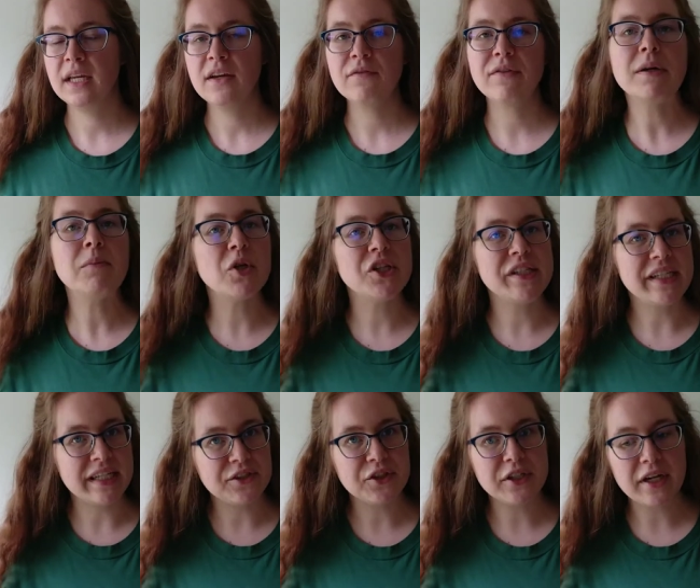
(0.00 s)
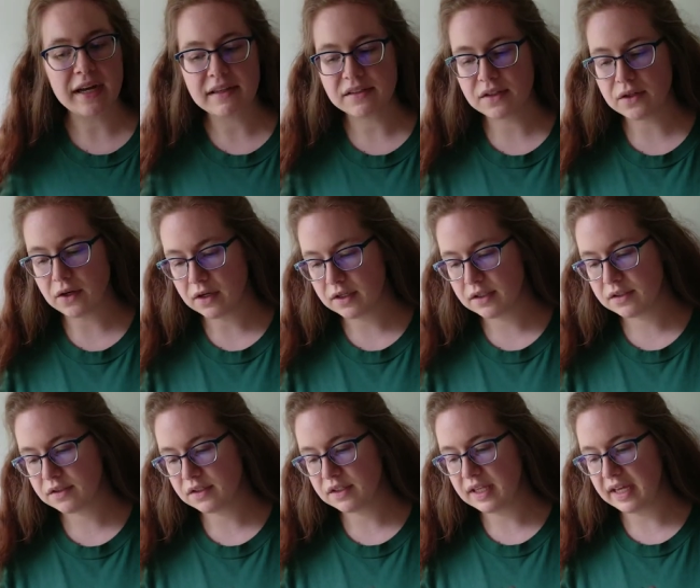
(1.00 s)
far more standardized than
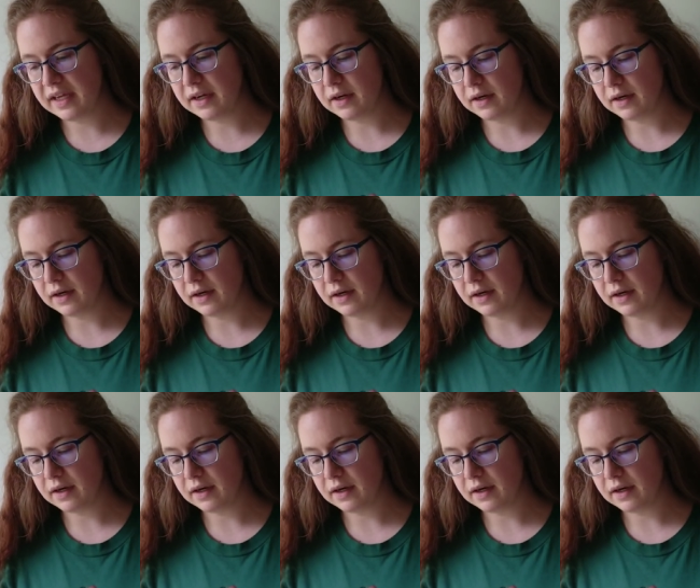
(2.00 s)
ours. They